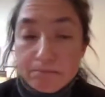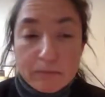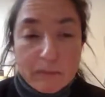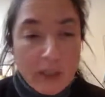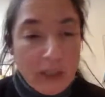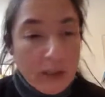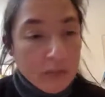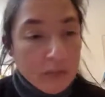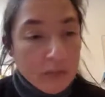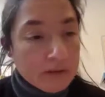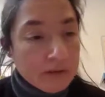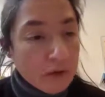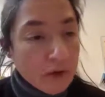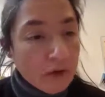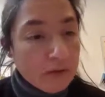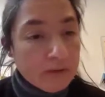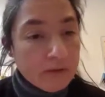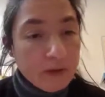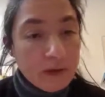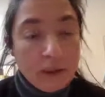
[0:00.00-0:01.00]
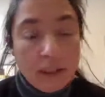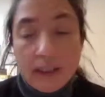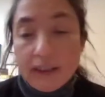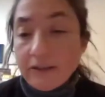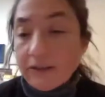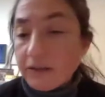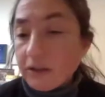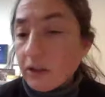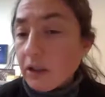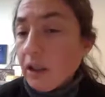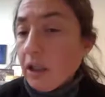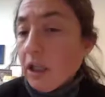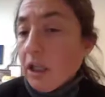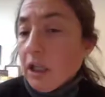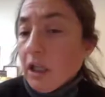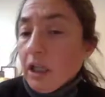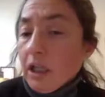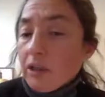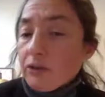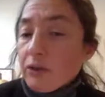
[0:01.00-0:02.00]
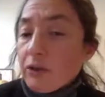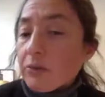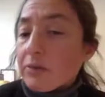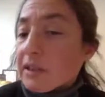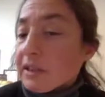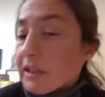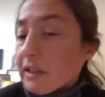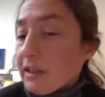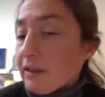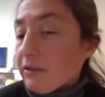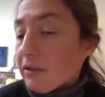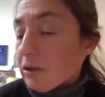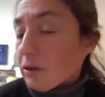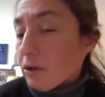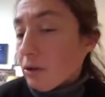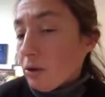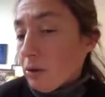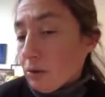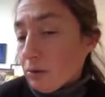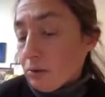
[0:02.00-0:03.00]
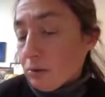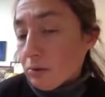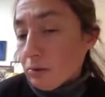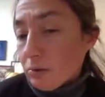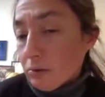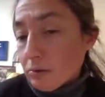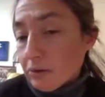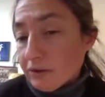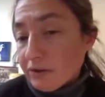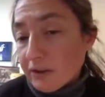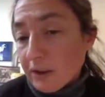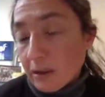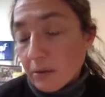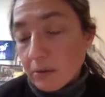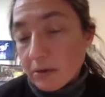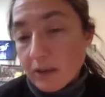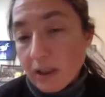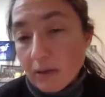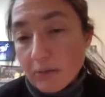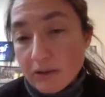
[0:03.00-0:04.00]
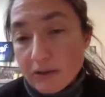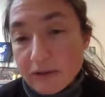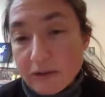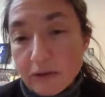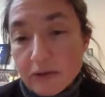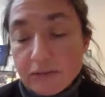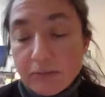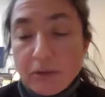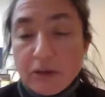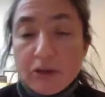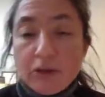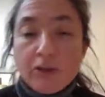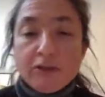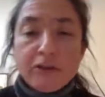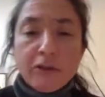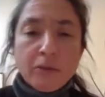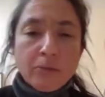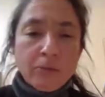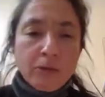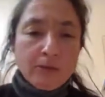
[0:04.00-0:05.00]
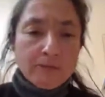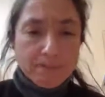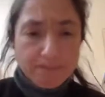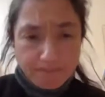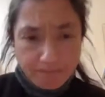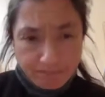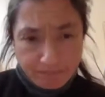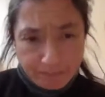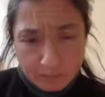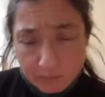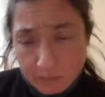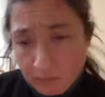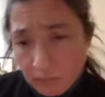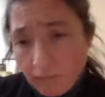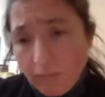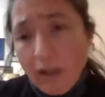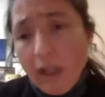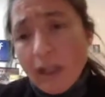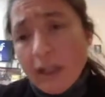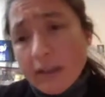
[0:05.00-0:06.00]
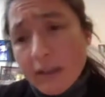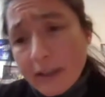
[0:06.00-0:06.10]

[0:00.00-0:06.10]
time resolve laser, actually we can even go to do some time resolve spectroscopy. And